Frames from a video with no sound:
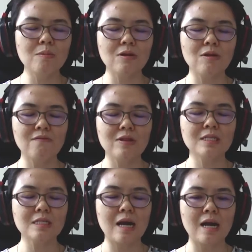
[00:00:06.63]
You have
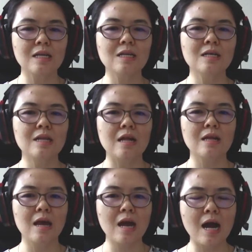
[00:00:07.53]
this idea that
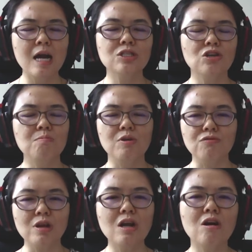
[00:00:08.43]
AI is going to be
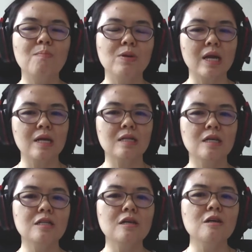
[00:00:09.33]
really complicated.